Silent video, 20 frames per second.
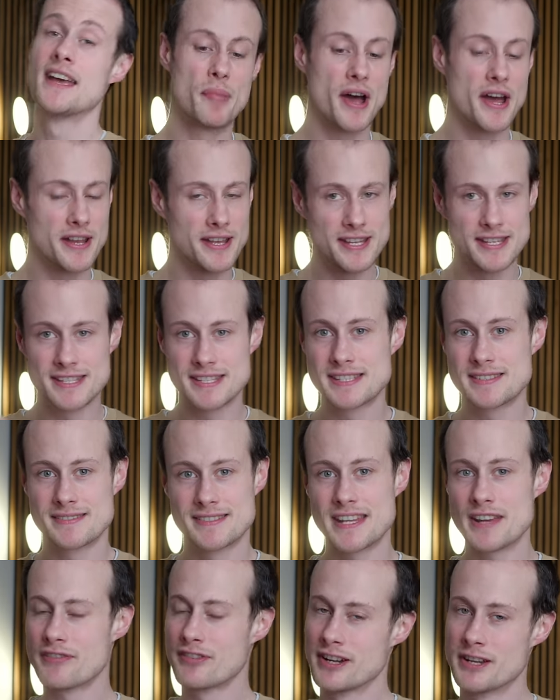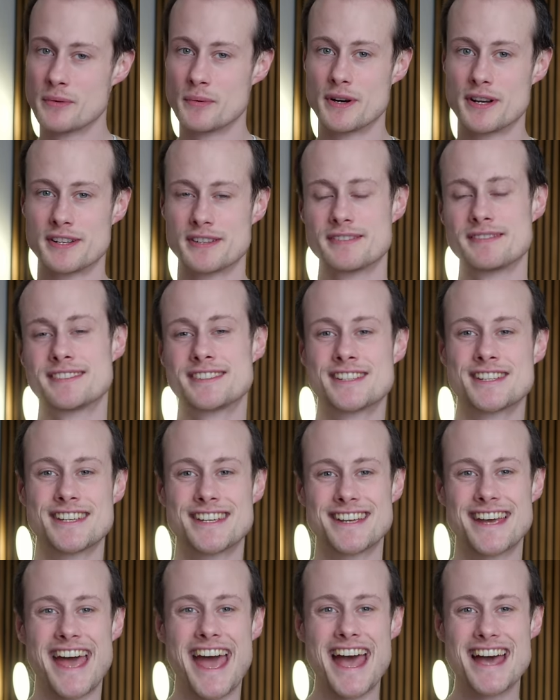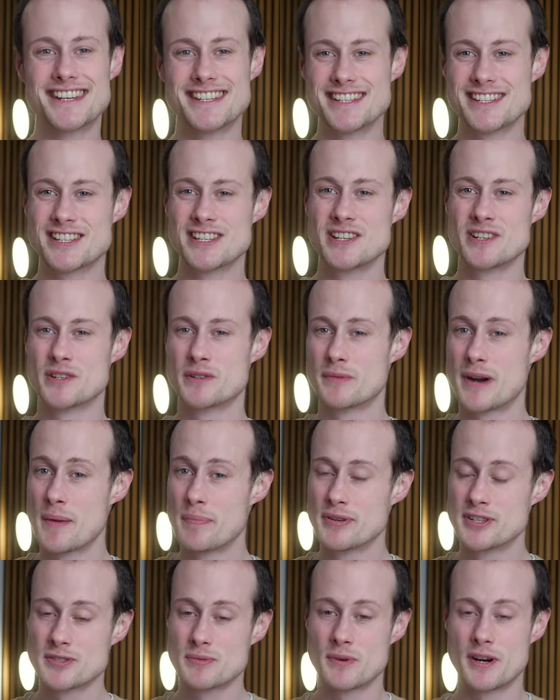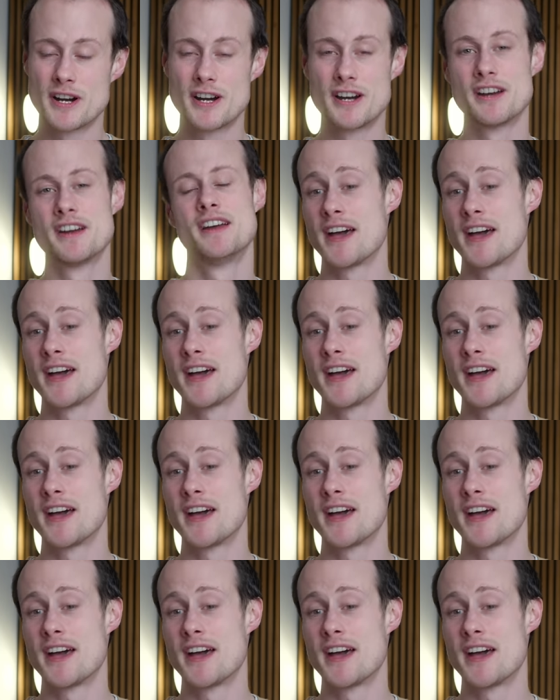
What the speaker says: but it's definitely one to add into your repertoire.